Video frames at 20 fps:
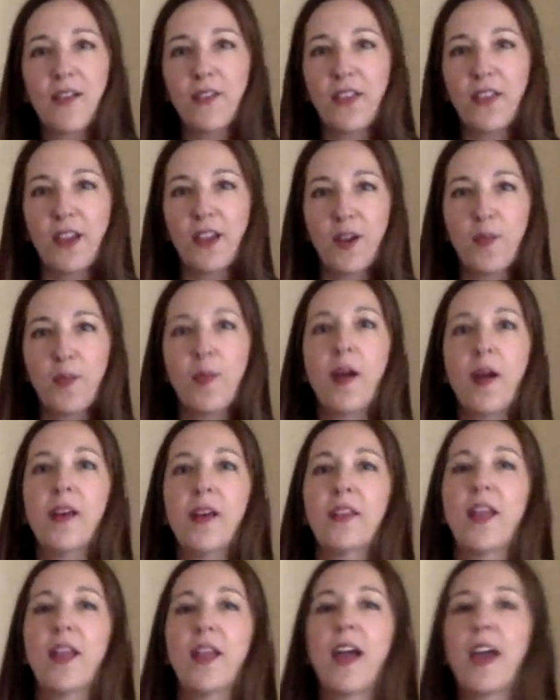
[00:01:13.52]
there,
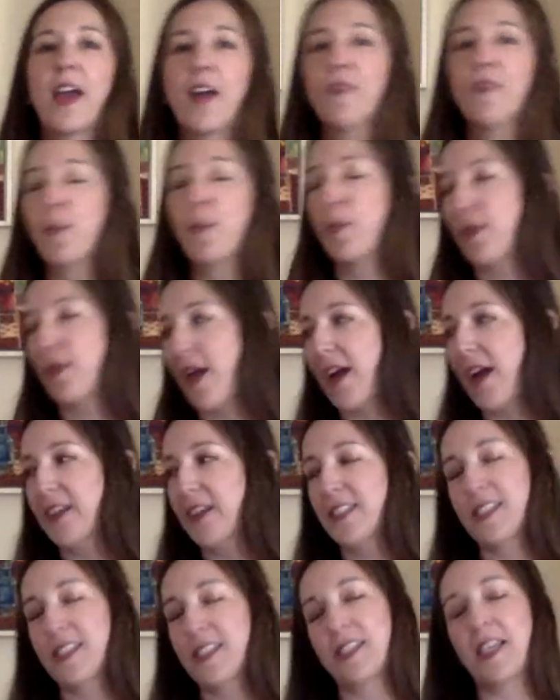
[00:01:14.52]
but I have a
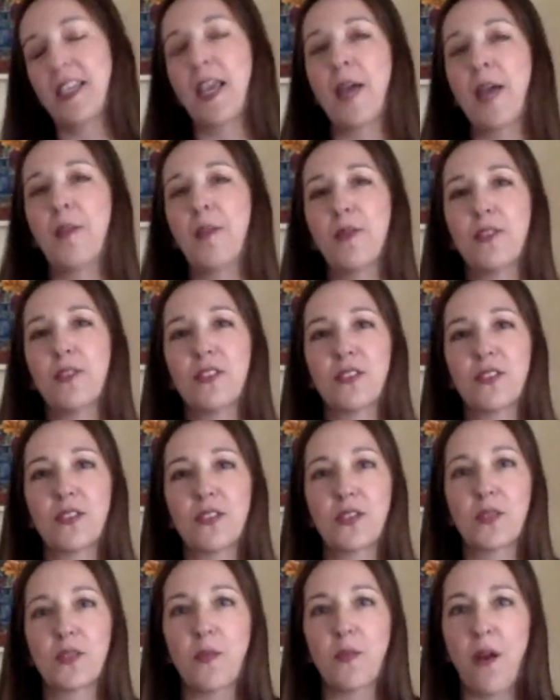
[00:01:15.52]
practice amp, which is a
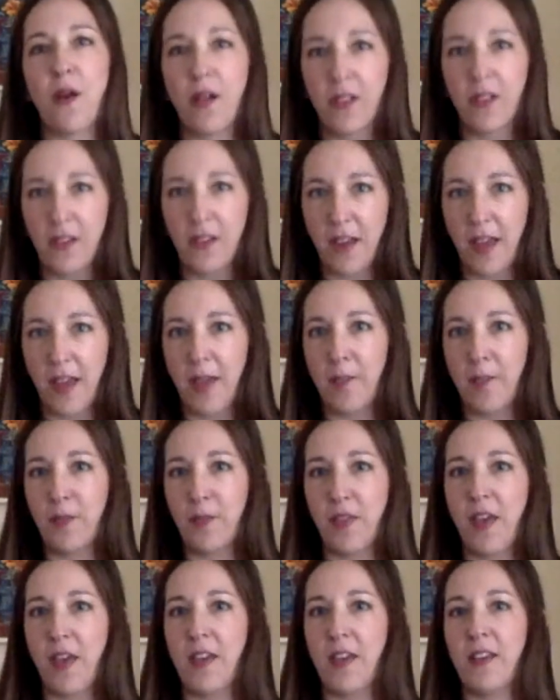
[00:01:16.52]
smaller amp
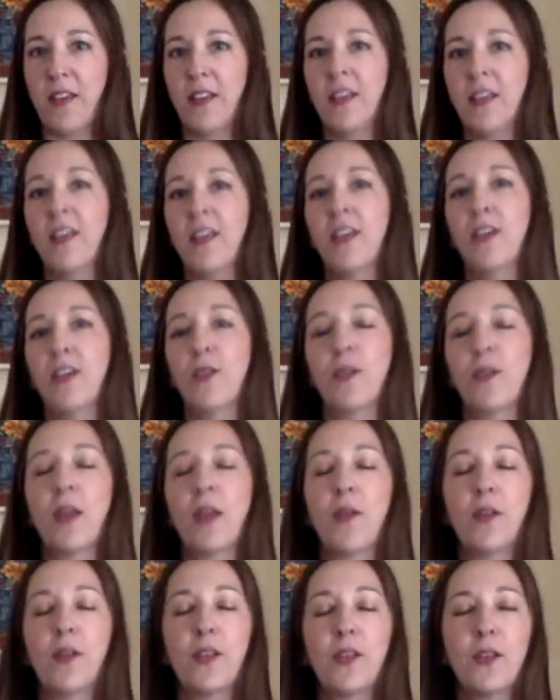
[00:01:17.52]
than what I
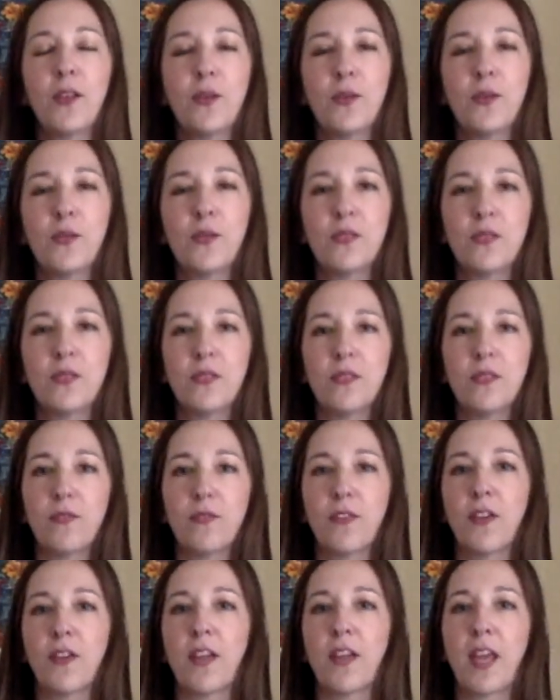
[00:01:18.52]
would use
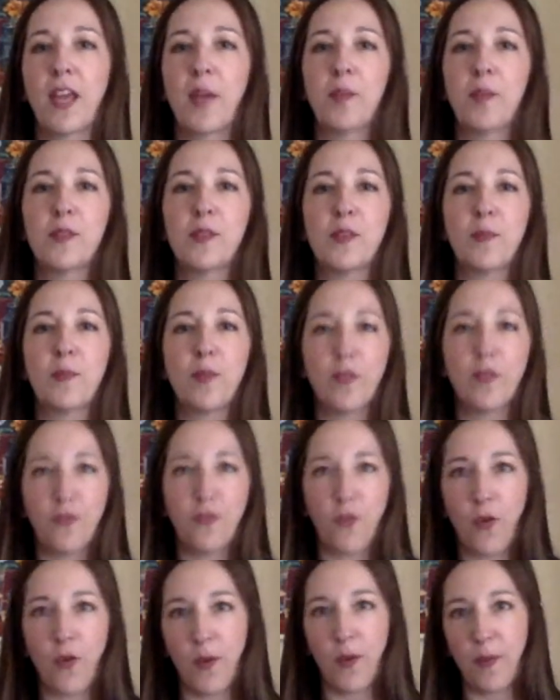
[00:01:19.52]
for an amp to
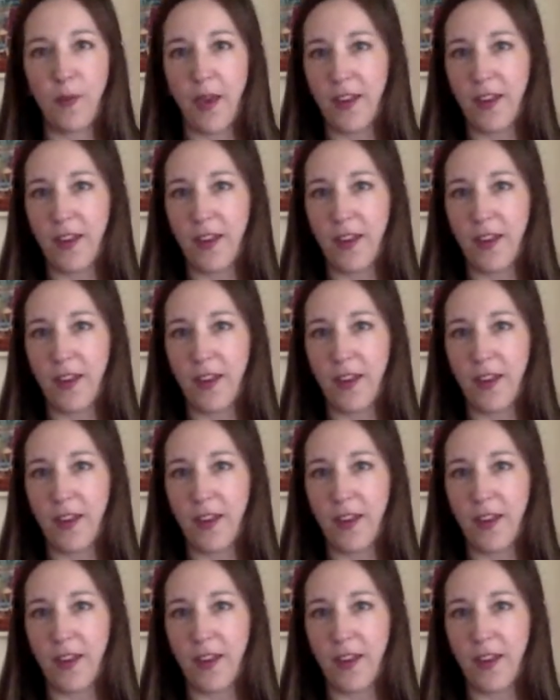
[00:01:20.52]
perform at a